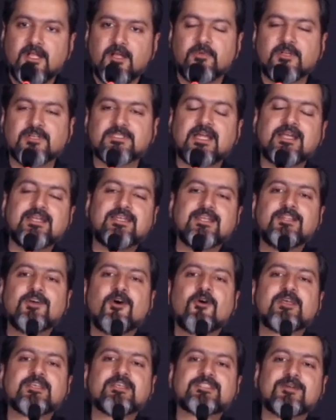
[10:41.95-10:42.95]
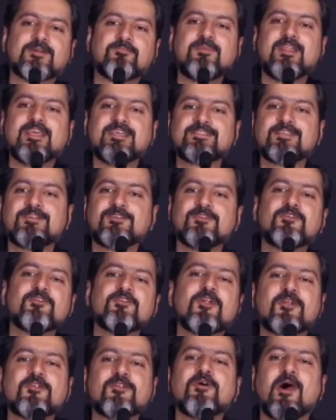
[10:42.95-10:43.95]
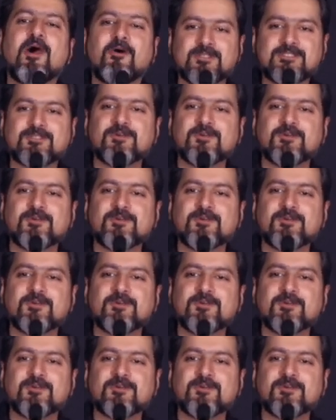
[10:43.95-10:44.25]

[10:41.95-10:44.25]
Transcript: Because until the orchestra plays it, you do not know how